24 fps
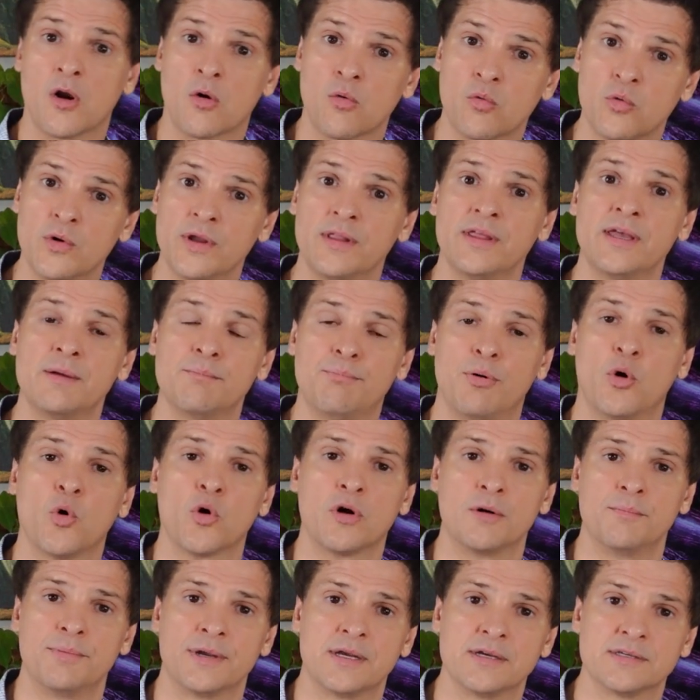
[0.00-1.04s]
are really
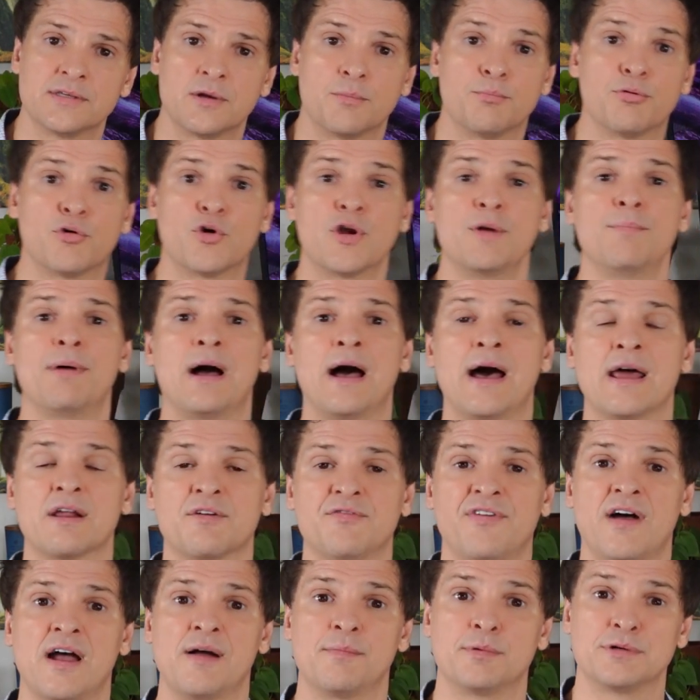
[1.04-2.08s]
important because they're prebiotic
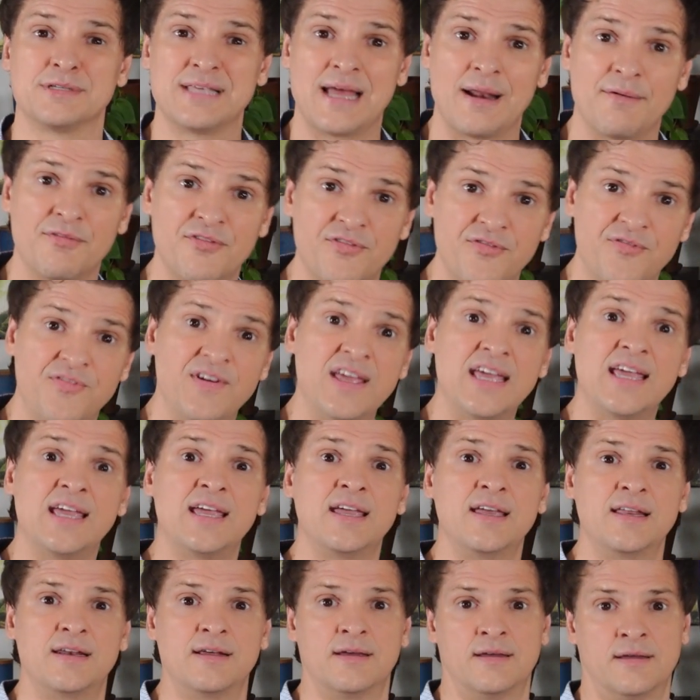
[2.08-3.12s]
fibers that
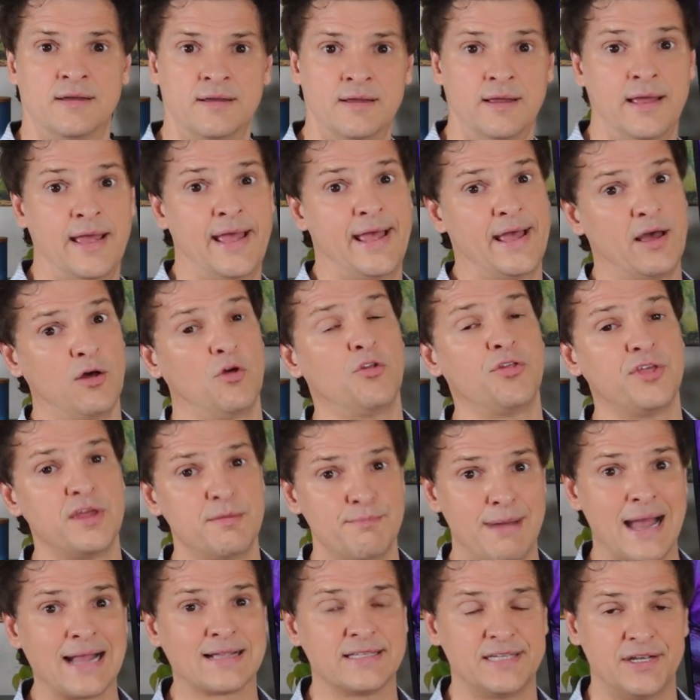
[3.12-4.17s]
feed healthy
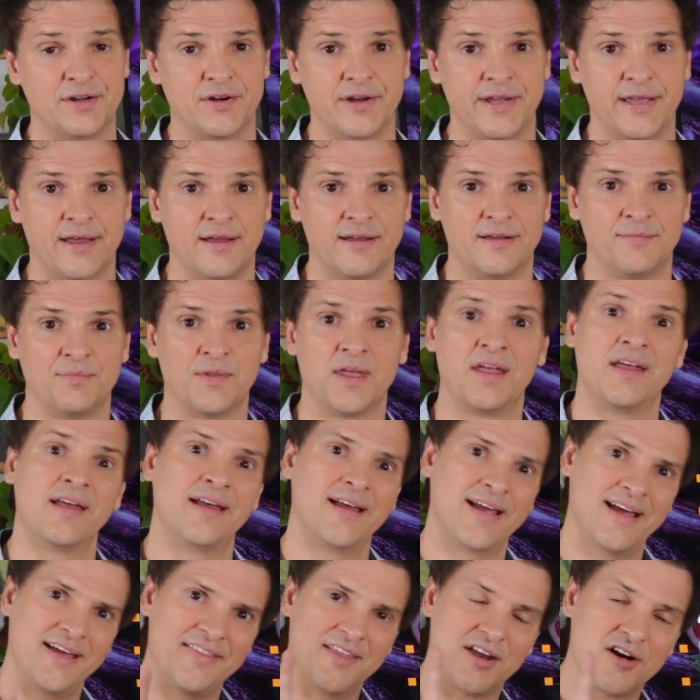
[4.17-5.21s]
bacteria.
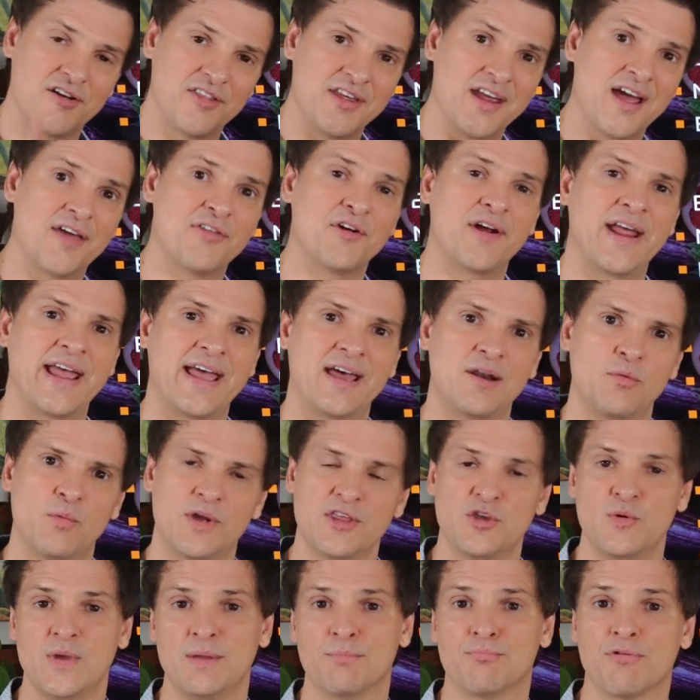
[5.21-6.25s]
And then on the other hand, when
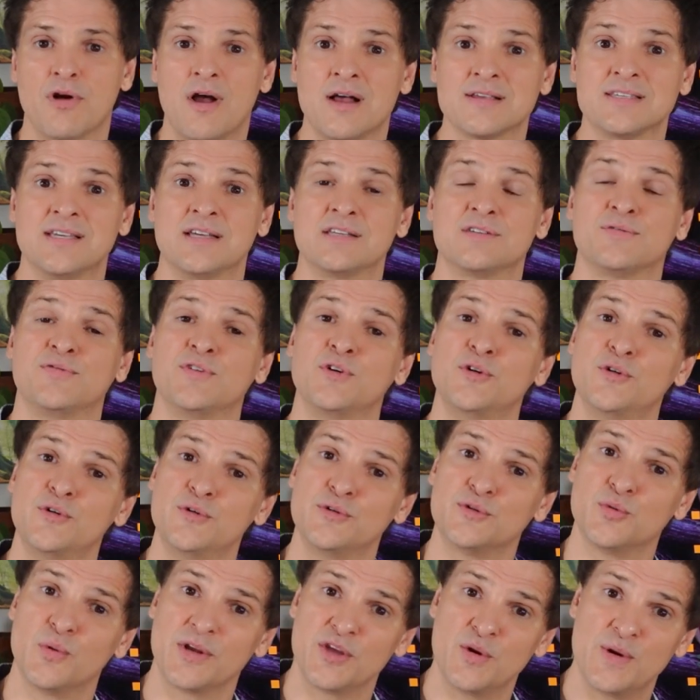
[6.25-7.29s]
you eat processed
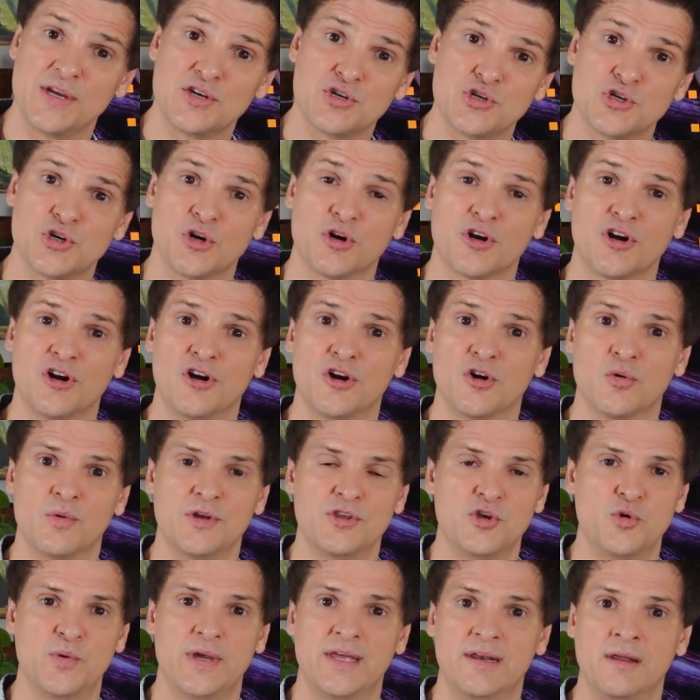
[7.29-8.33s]
foods, when you eat sugar, when
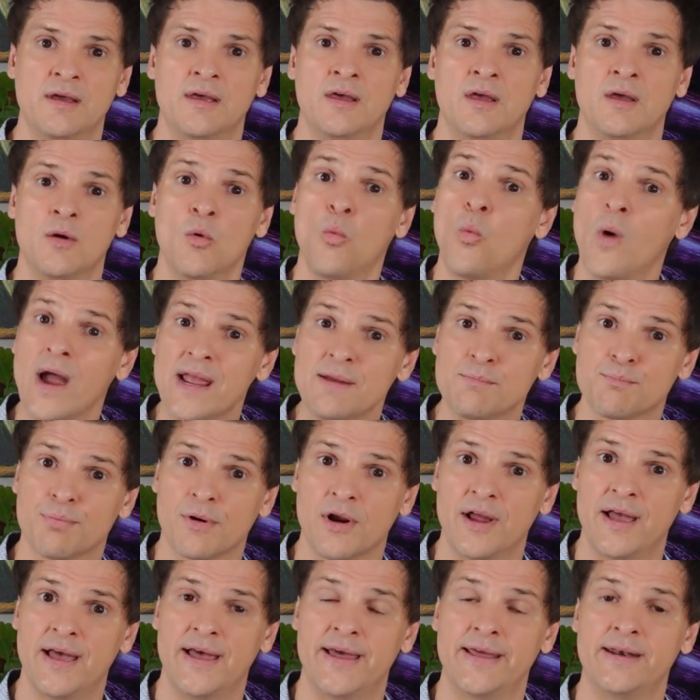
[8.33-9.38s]
you eat white
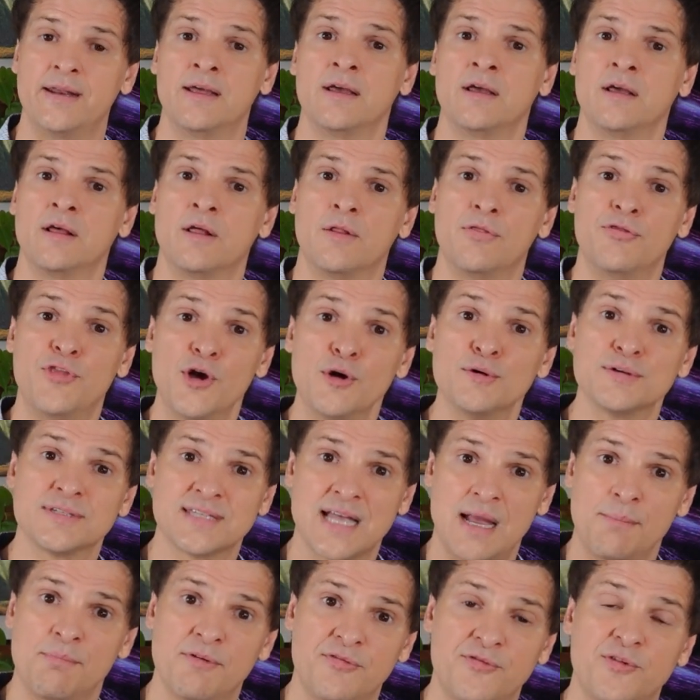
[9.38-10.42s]
bread, those
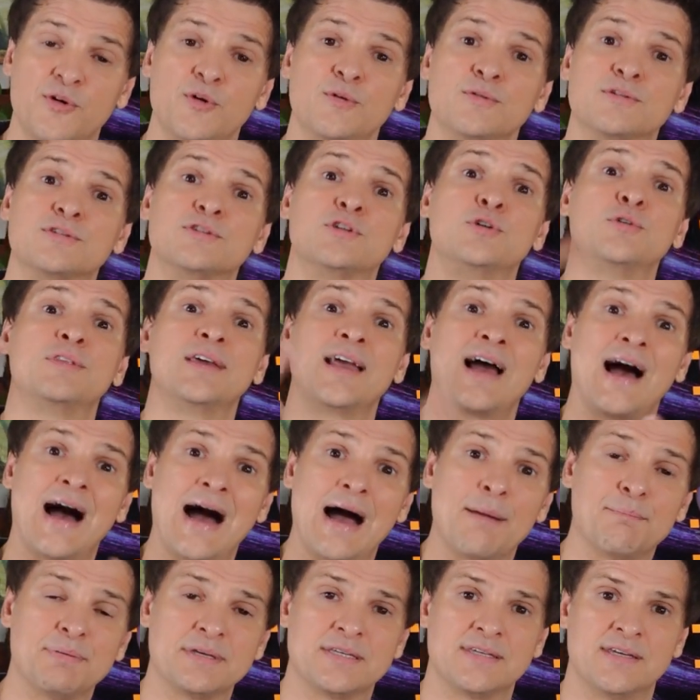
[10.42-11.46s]
type of foods do the
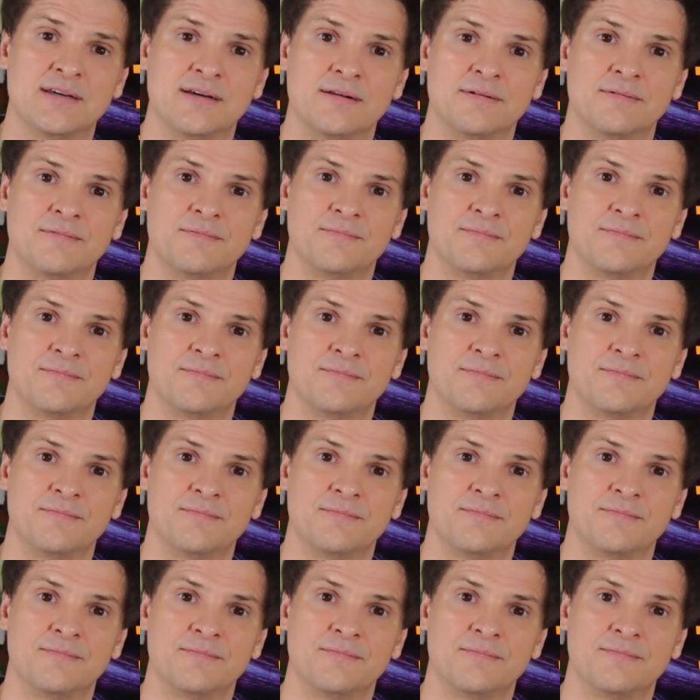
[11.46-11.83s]
opposite.